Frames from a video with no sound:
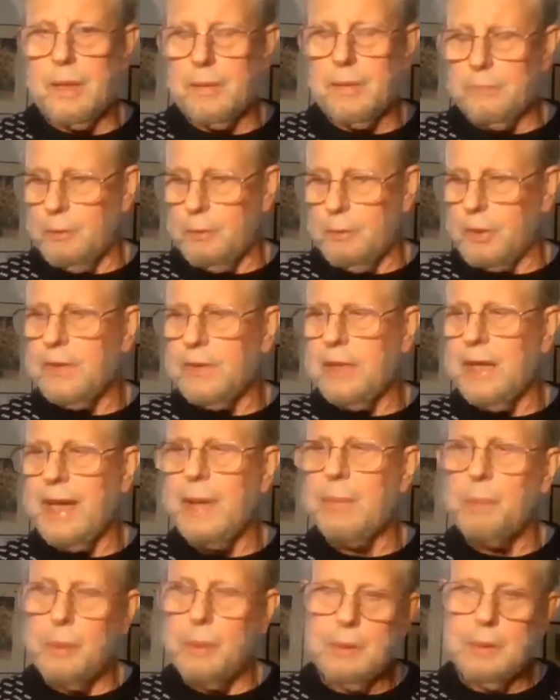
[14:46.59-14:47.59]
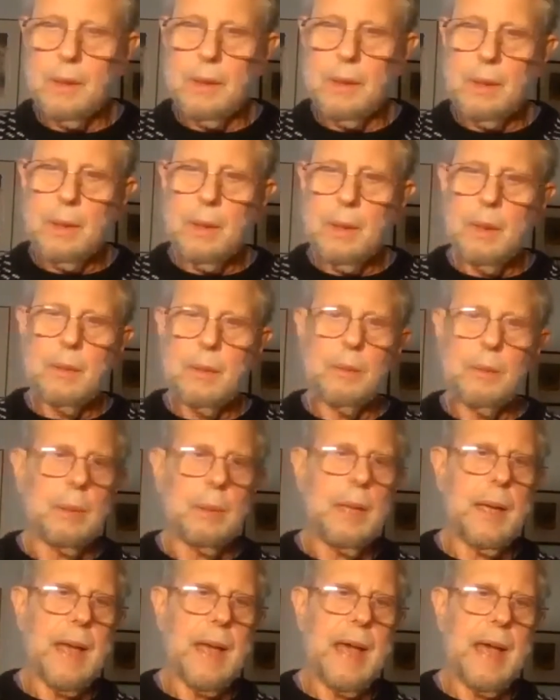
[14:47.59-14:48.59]
And for example,
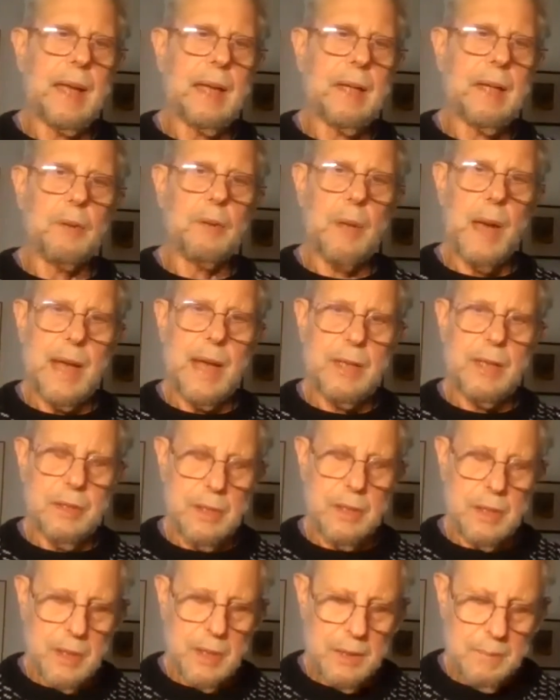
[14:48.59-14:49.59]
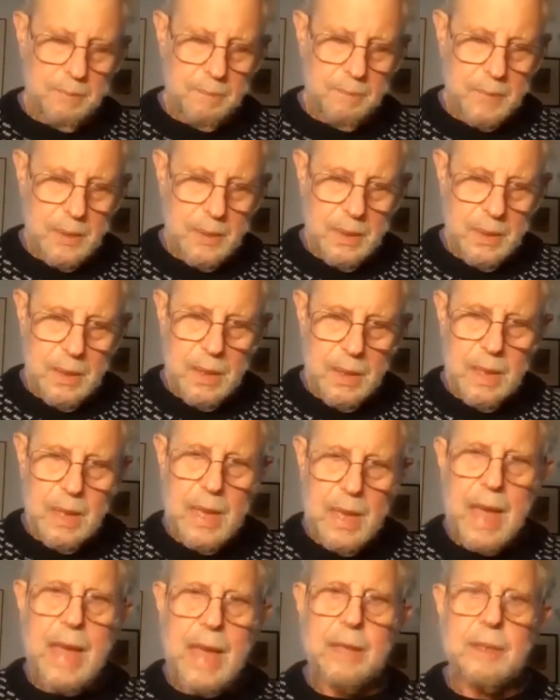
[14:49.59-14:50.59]
we had a tragedy
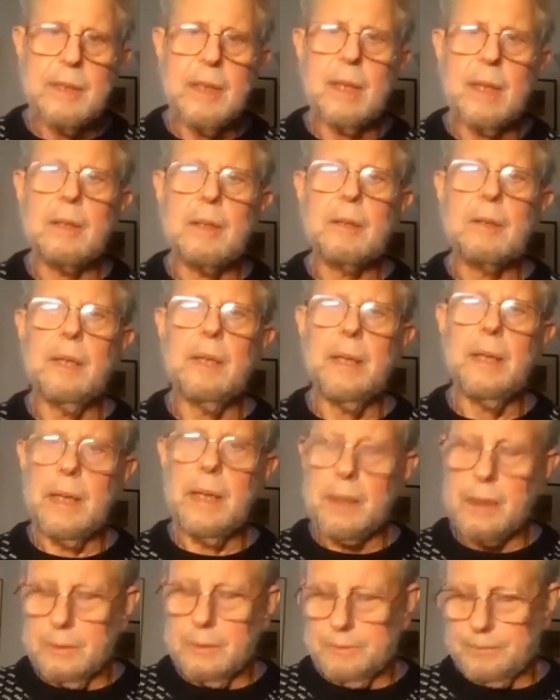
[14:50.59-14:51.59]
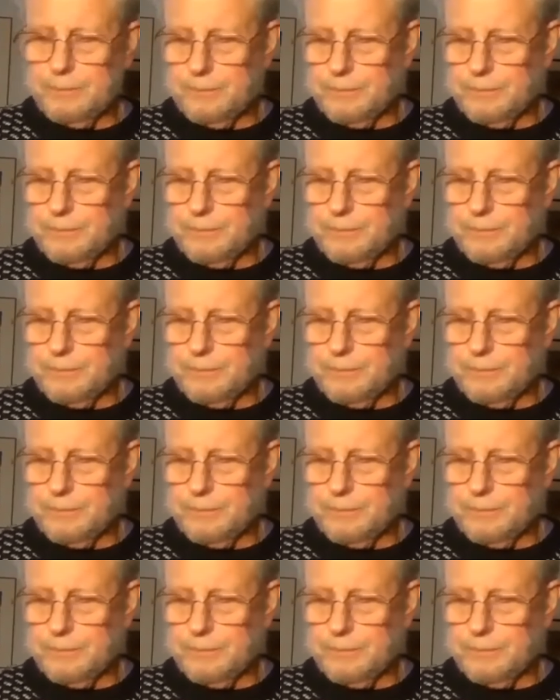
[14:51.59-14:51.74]
at the clinic.